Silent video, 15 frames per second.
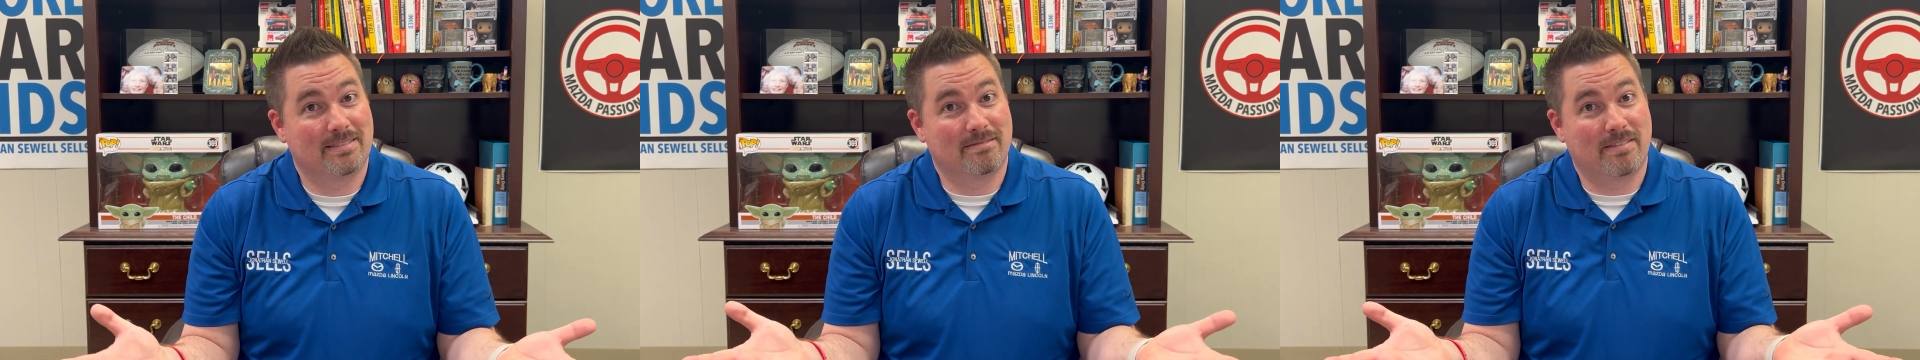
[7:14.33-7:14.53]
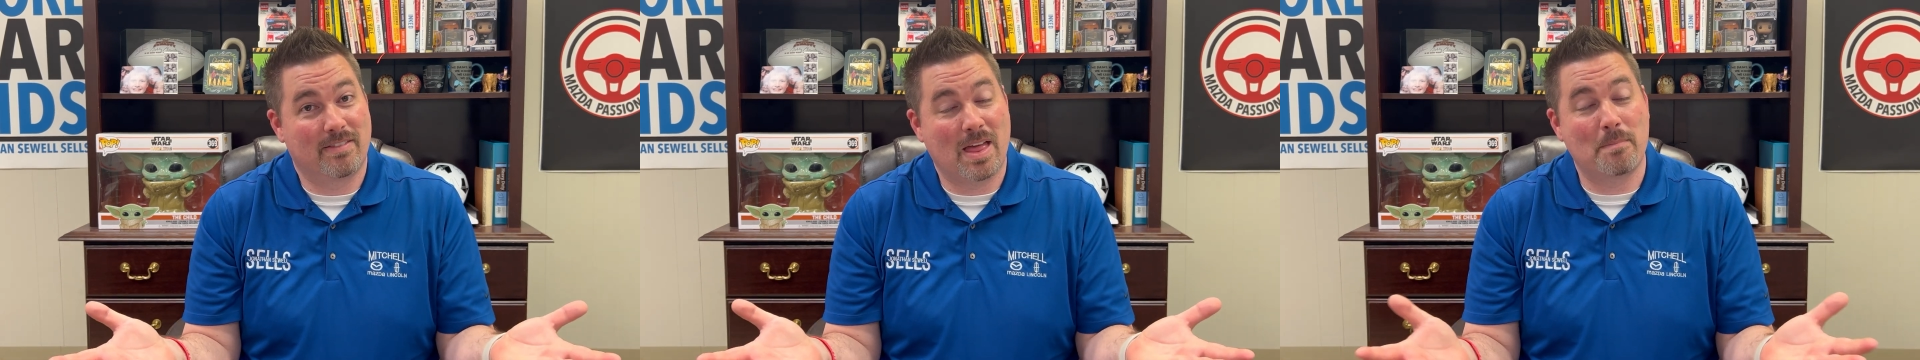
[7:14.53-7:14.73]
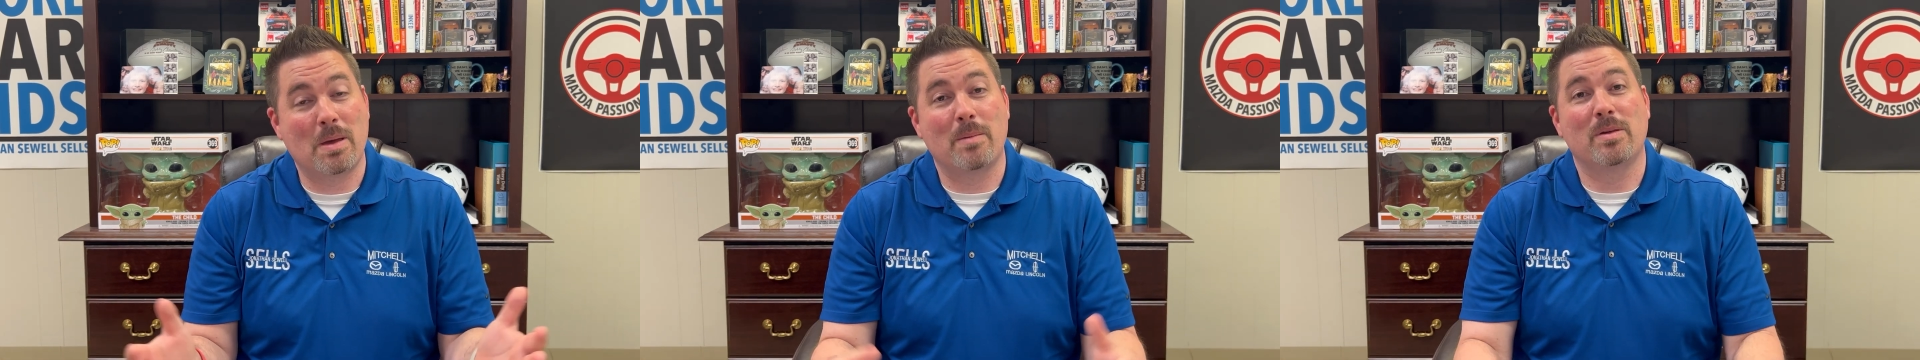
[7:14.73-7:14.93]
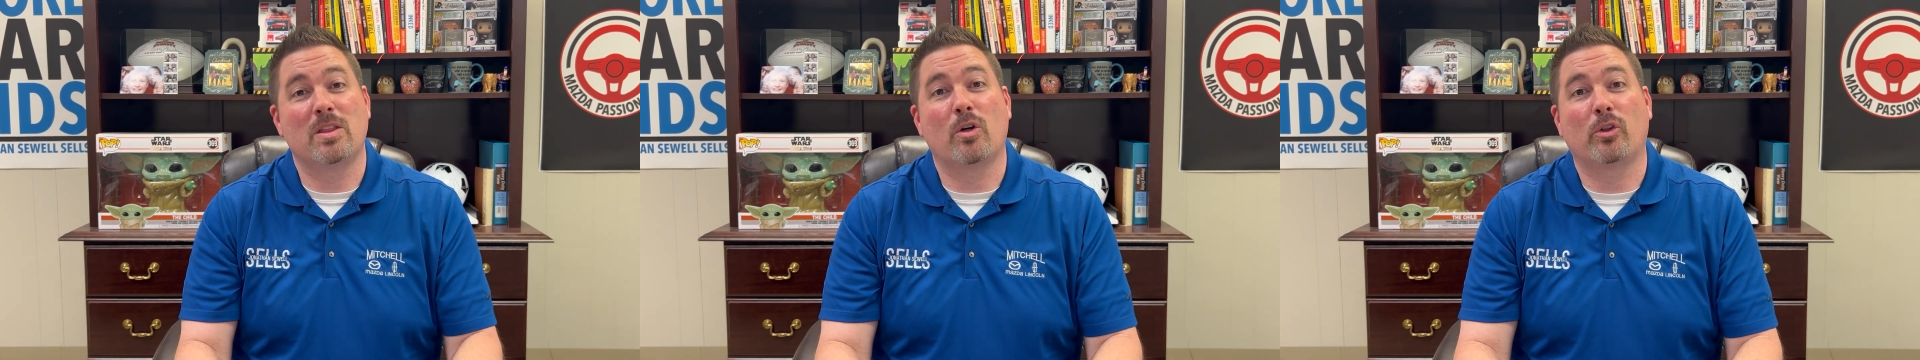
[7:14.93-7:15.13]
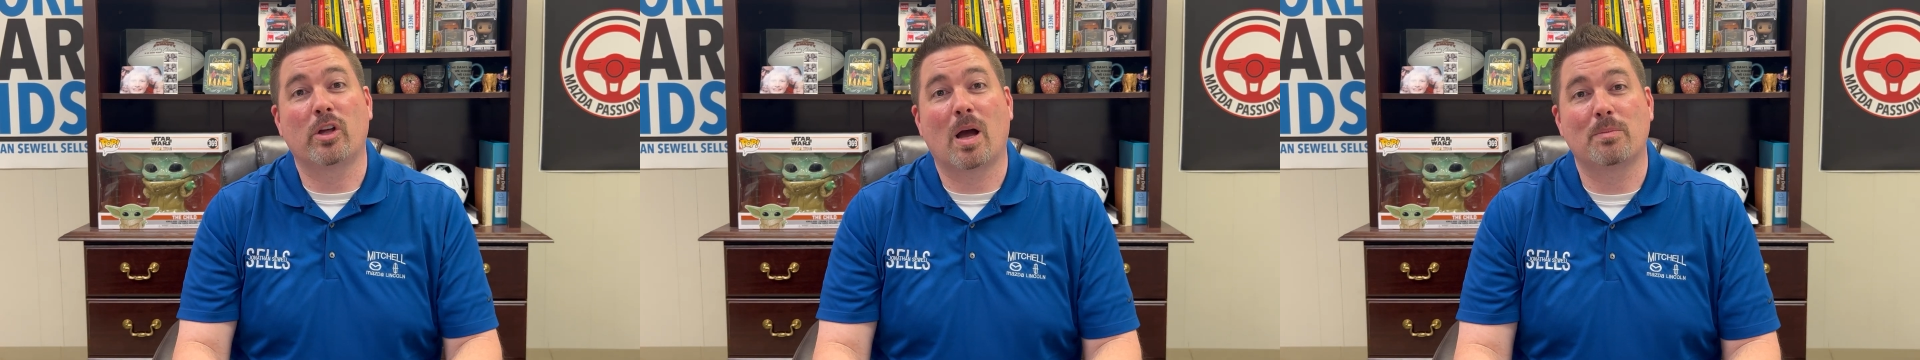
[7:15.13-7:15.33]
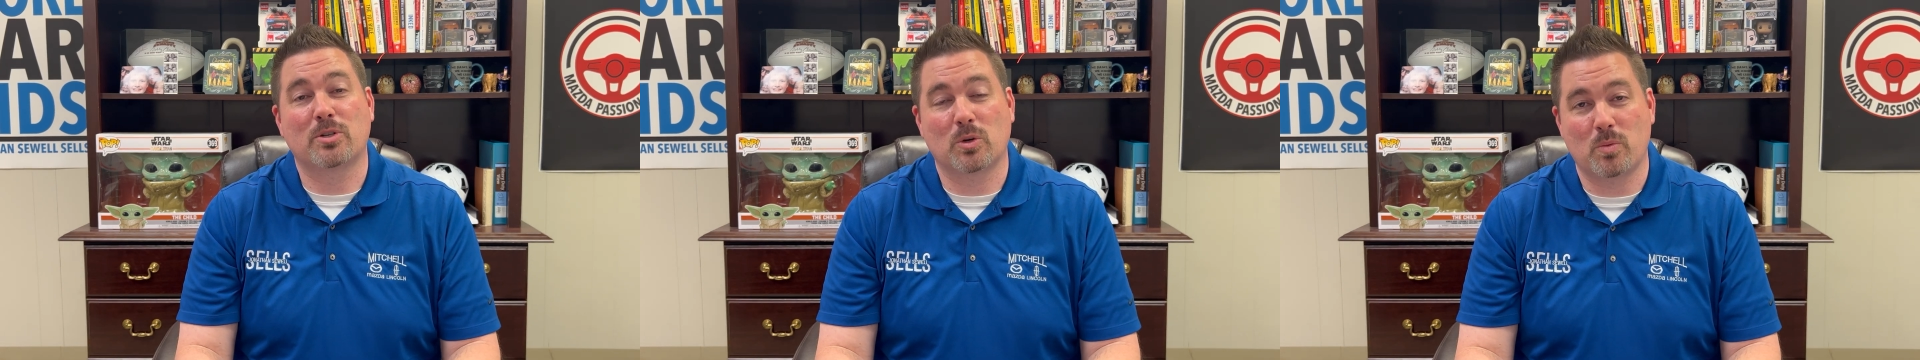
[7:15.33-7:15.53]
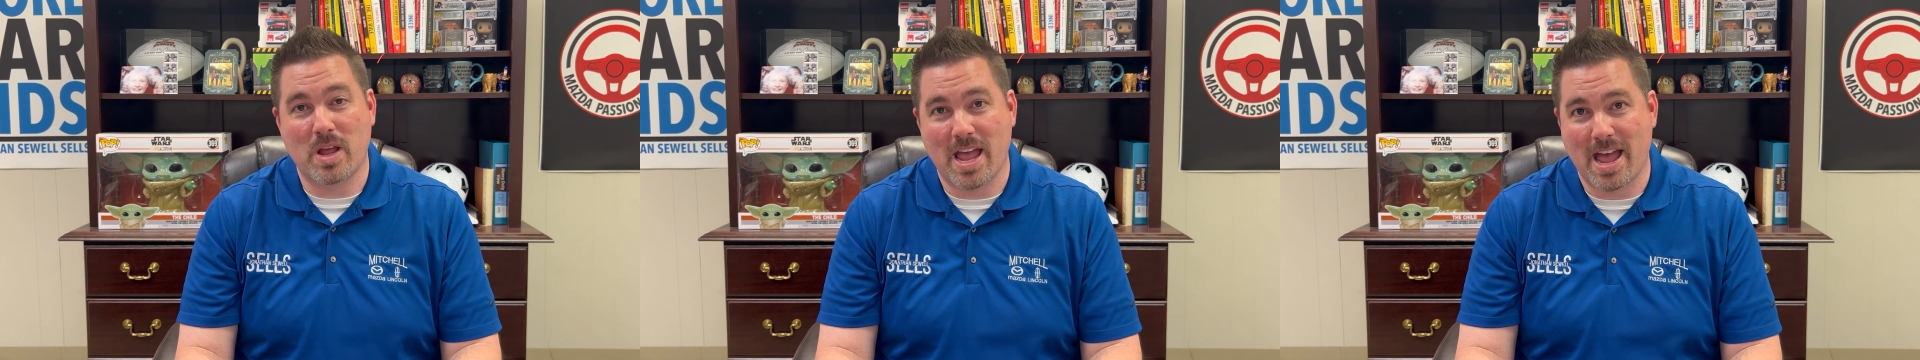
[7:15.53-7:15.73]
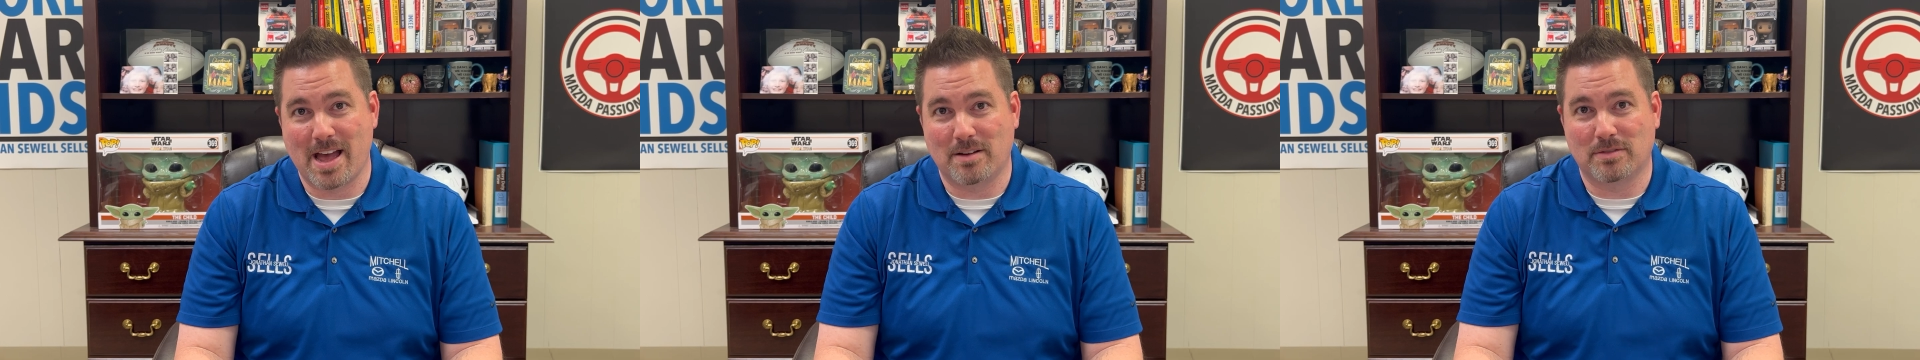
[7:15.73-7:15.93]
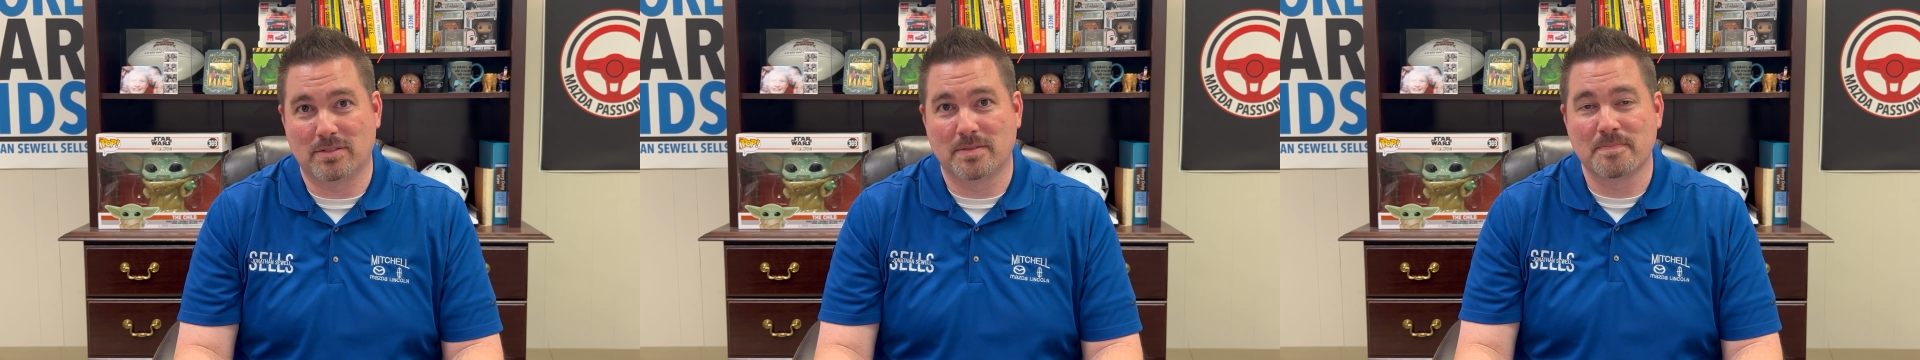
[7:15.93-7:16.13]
That may be the only option we have.